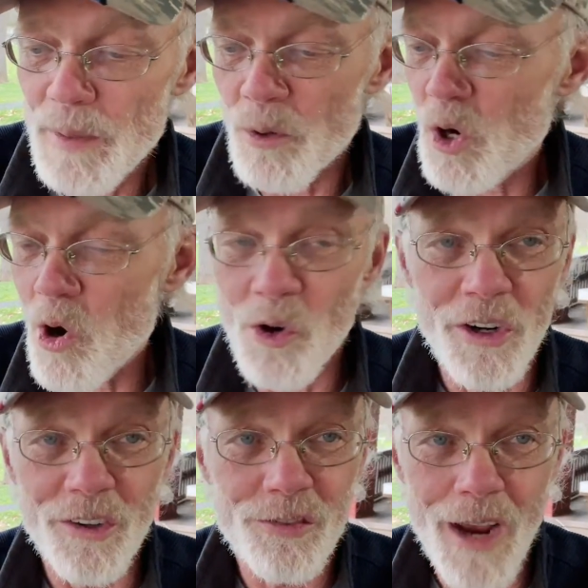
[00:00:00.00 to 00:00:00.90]
calling
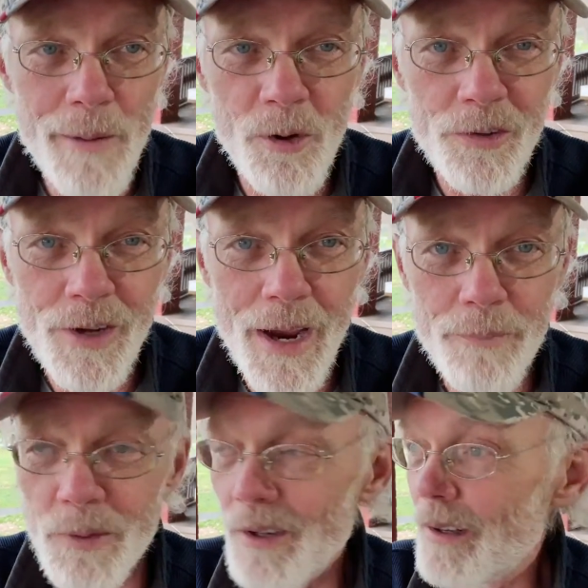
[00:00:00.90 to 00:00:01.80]
it a cyber
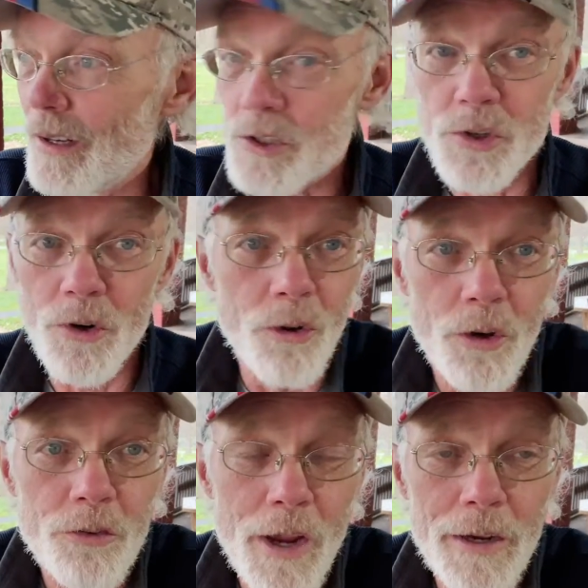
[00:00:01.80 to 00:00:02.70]
attack, but it sure
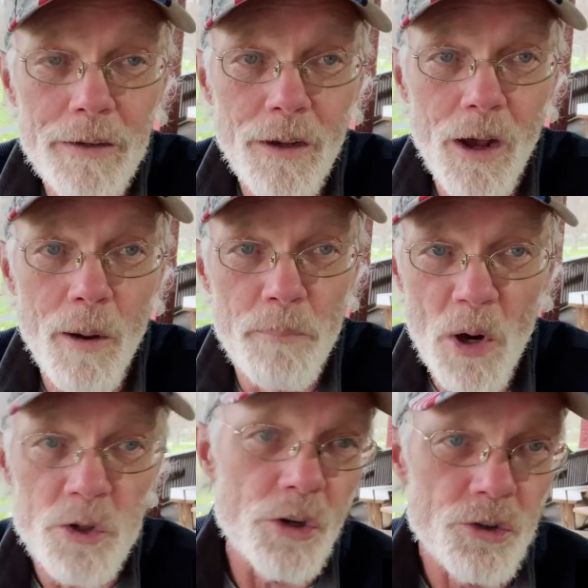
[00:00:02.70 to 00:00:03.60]
looks like a
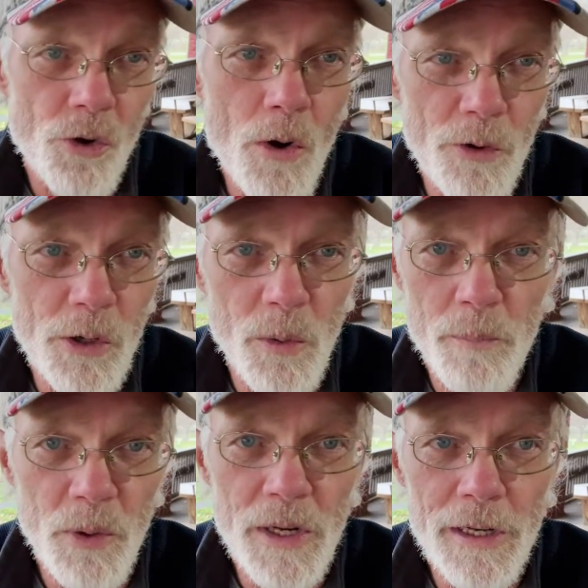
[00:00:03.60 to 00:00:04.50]
boat just drove into a
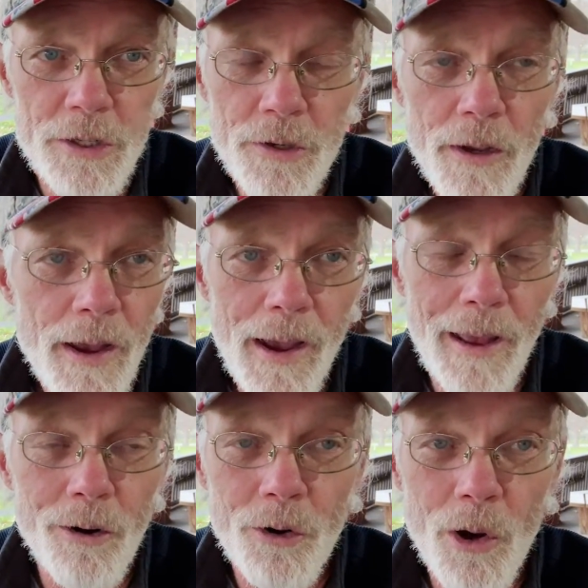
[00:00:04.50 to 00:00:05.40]
bridge. I
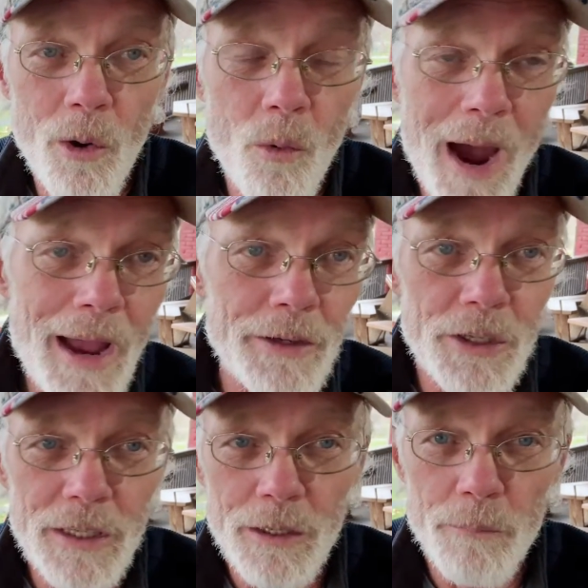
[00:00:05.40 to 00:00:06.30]
don't know why you
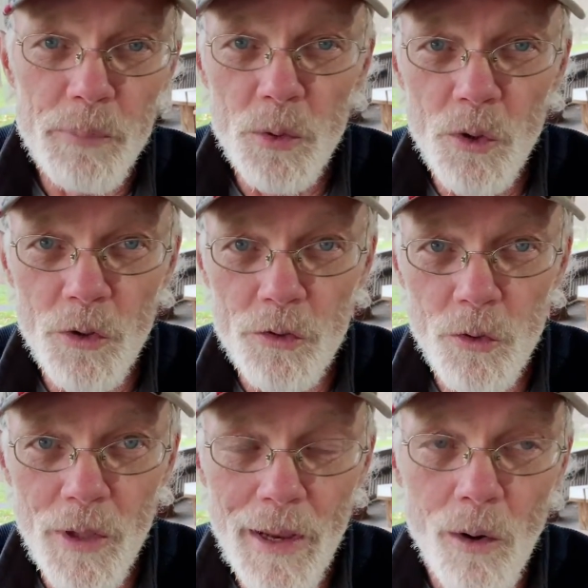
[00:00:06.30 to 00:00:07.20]
need a computer to
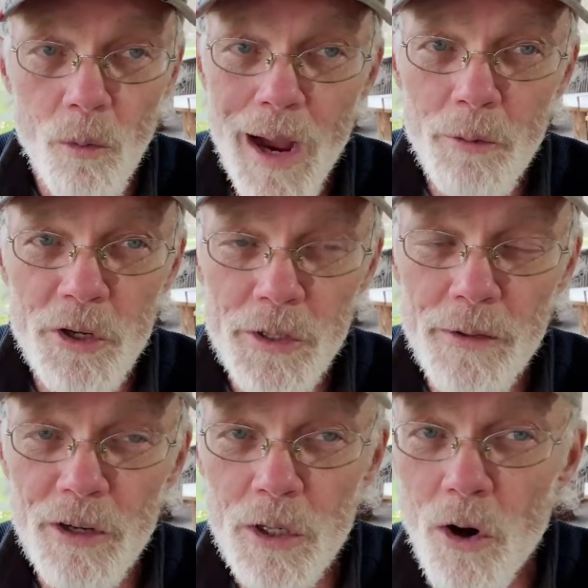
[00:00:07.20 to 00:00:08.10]
do that, or why would you
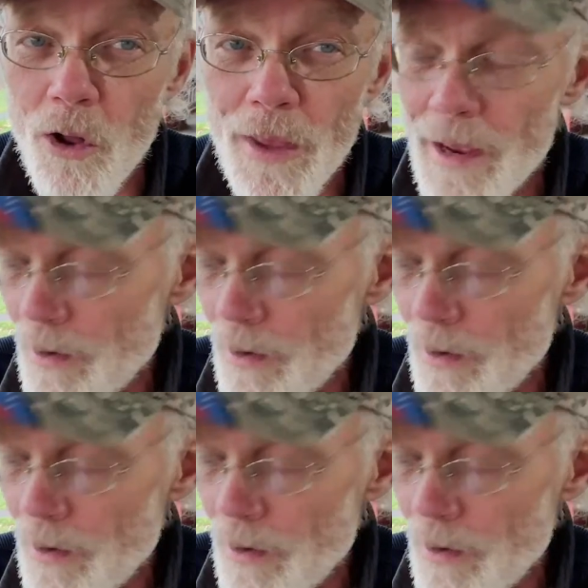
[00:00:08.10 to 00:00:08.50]
even call that